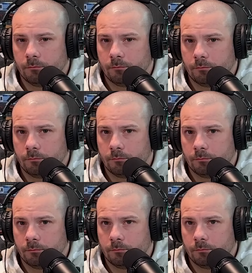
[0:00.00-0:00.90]

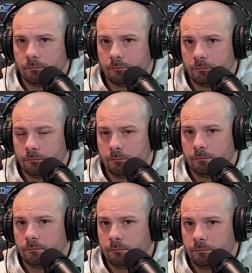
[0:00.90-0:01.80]

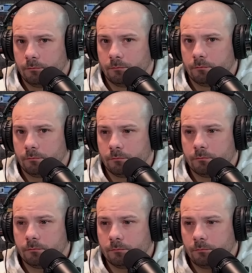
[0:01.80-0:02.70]

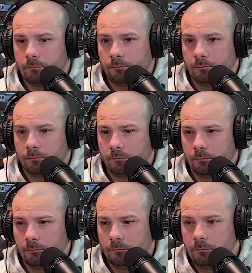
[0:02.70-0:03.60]

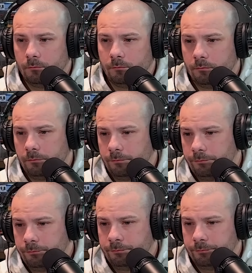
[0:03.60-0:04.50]

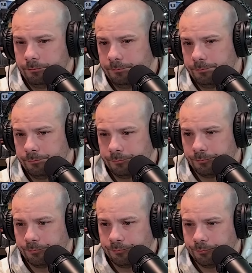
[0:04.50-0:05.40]

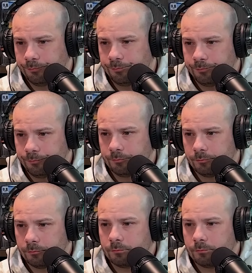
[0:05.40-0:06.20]
This person isn't speaking.